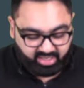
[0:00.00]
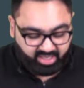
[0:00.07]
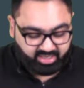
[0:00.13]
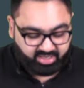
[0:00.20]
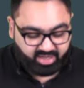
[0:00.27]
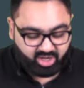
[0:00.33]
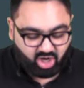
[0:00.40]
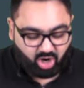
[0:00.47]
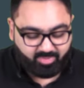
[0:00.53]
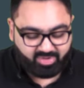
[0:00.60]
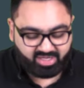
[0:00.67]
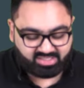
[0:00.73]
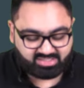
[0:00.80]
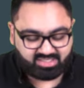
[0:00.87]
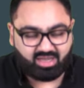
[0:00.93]
Indian
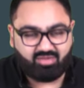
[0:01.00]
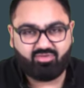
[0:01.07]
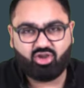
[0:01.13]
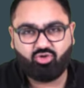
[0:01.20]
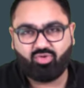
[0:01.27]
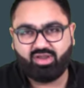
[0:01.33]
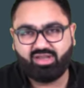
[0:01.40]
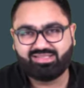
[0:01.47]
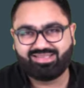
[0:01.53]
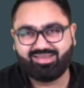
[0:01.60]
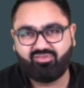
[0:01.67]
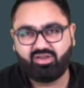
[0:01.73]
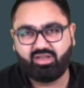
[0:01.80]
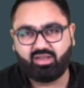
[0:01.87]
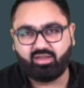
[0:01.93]
government itself in
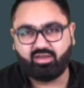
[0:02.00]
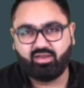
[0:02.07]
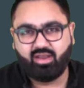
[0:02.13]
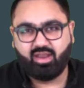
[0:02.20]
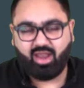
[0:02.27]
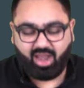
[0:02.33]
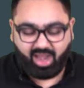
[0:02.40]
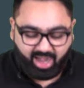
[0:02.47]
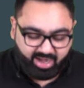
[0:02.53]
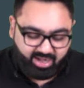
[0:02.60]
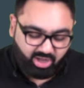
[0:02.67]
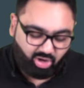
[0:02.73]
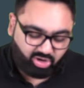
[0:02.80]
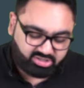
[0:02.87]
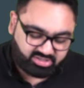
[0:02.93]
2017
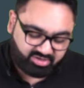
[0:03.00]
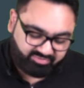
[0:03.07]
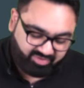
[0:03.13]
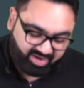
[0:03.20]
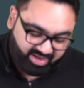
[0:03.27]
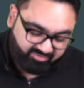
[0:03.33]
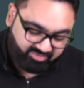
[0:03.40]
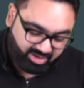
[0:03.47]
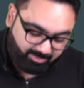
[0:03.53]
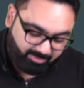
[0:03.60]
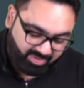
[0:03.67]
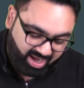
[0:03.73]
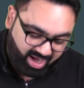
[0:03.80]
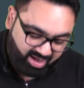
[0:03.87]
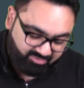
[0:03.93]
had launched a five-year
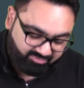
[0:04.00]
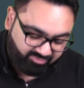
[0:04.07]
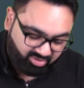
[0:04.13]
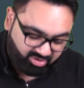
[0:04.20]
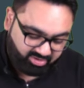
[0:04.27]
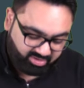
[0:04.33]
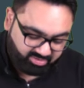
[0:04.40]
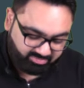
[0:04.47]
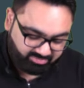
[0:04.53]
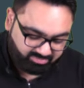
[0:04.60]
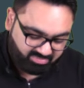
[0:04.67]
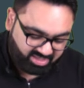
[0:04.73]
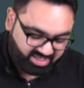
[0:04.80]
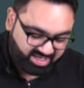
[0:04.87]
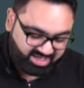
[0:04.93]
plan for
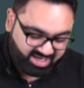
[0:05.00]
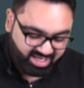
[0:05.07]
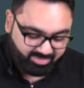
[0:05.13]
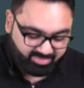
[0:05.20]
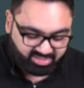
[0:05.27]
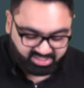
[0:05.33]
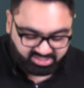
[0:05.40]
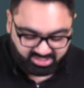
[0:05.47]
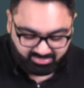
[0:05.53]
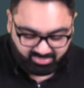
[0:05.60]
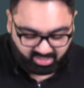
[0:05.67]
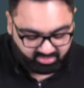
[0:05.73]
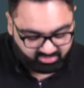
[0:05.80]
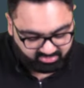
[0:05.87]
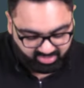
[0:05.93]
malaria elimination.
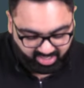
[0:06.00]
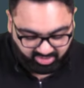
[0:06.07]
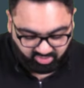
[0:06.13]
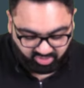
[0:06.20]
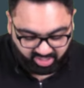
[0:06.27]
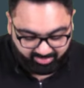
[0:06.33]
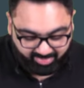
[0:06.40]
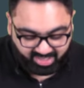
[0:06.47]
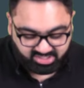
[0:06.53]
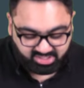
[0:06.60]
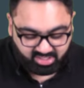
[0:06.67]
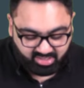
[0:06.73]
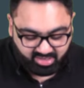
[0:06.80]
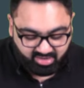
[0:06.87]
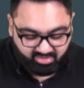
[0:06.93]
But as you can
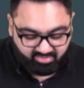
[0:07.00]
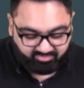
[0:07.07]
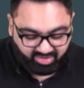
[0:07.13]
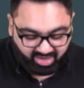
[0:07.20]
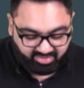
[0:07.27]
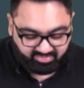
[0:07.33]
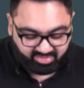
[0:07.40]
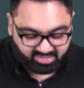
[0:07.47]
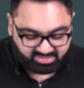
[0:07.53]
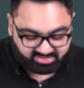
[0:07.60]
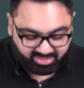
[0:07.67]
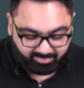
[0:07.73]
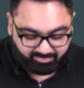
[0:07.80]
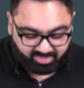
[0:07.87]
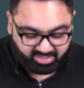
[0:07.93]
imagine, 5 years
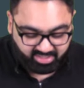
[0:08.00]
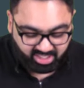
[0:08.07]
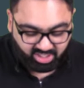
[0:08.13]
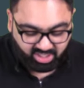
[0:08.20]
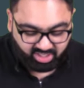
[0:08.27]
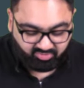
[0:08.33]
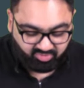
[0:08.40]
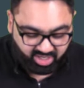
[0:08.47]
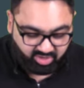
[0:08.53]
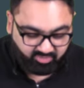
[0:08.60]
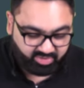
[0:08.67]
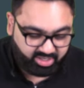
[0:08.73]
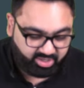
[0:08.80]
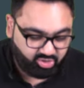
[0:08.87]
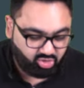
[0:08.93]
completed in
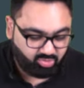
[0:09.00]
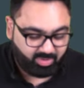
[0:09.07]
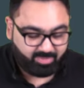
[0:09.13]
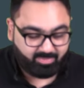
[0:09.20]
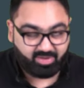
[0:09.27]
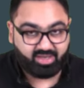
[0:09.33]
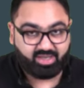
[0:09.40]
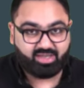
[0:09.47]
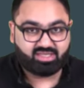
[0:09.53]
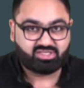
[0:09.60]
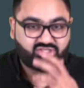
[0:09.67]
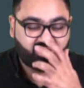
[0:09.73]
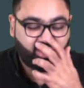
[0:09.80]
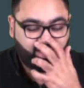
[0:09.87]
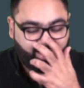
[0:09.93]
2022 but malaria
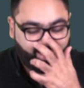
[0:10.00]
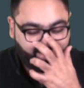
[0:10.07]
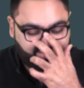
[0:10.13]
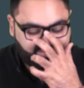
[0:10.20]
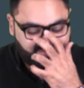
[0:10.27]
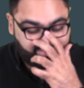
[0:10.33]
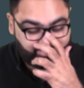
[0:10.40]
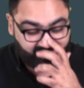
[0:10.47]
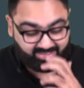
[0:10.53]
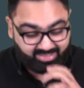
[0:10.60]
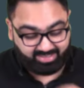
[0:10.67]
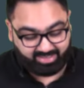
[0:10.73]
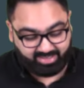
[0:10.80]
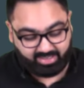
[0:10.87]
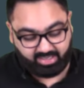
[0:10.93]
still exists
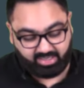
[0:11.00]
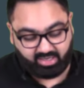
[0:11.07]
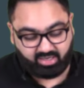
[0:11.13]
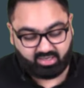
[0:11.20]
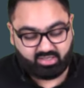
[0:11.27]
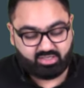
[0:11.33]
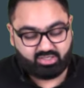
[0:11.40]
in India.